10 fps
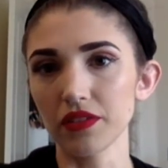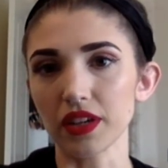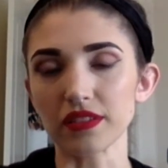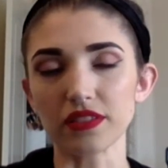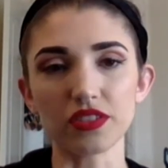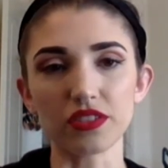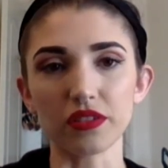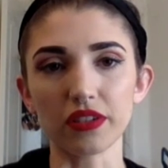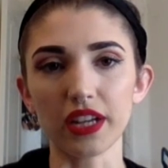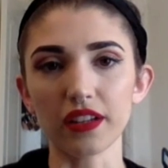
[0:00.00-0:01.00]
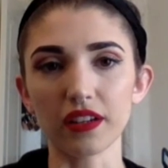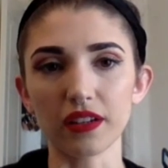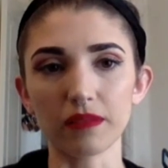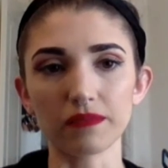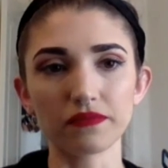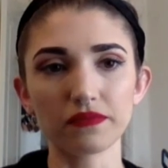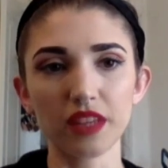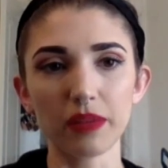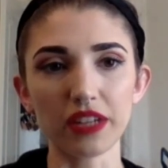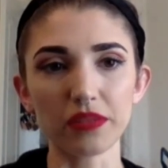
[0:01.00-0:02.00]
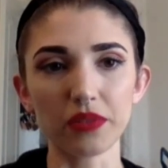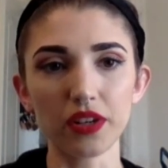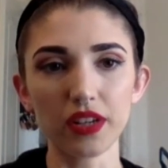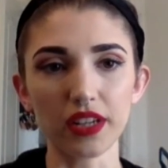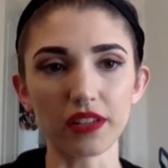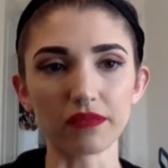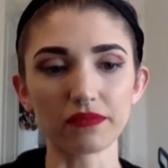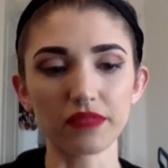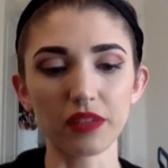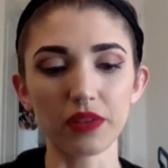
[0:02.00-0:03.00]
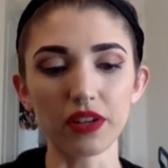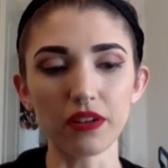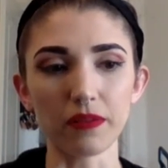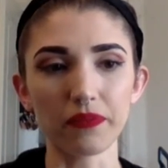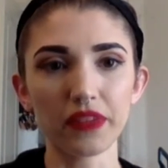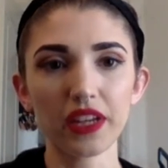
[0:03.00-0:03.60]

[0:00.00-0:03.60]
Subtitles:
You guys can just go ahead and get back to work and what all.